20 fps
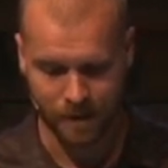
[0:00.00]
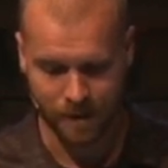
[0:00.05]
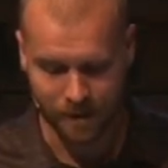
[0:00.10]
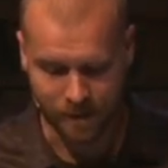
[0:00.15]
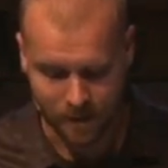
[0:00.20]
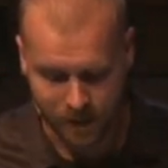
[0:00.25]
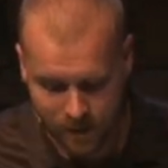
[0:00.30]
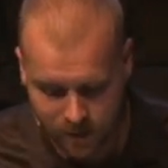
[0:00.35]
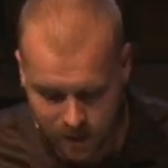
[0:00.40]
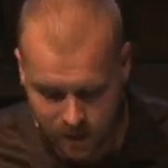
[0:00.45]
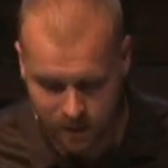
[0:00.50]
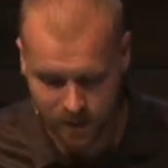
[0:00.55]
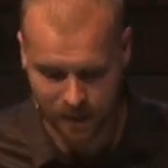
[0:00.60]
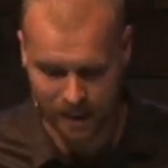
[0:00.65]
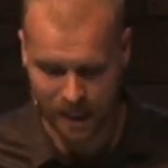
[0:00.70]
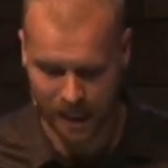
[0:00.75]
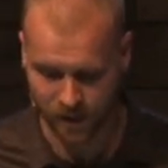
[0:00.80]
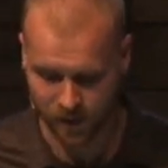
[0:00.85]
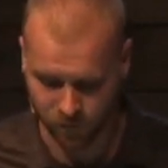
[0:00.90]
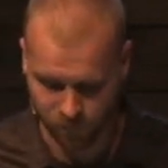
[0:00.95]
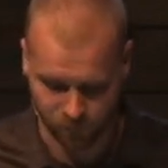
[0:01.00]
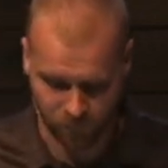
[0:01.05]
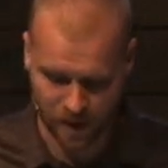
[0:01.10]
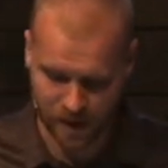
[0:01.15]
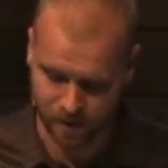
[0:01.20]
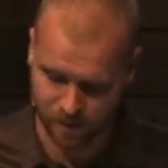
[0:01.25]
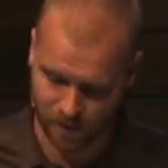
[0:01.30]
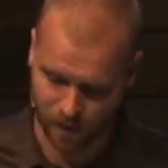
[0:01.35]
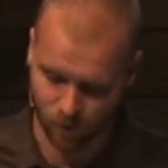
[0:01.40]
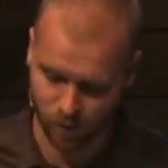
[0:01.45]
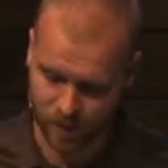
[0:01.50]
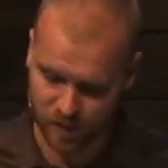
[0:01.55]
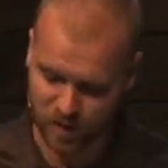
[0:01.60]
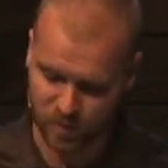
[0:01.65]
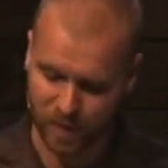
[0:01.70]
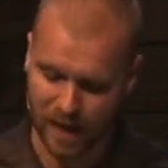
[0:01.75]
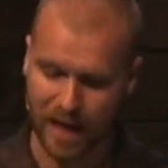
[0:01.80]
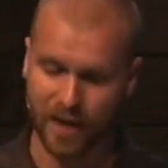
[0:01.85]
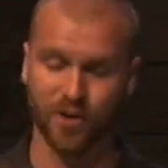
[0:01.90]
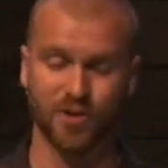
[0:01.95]
This is the kind of faith that wins
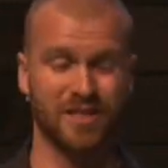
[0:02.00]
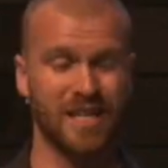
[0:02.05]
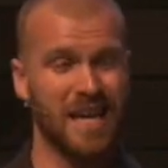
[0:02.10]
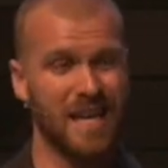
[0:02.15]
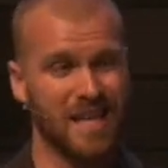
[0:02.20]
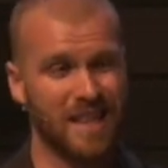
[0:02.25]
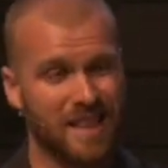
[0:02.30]
battles.